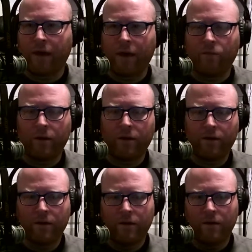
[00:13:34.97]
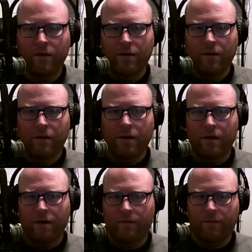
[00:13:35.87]
that with
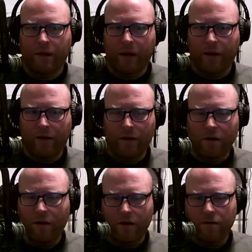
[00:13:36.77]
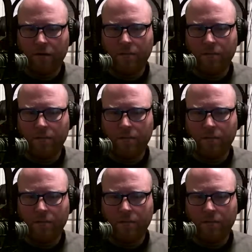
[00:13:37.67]
the guy in Hong Kong.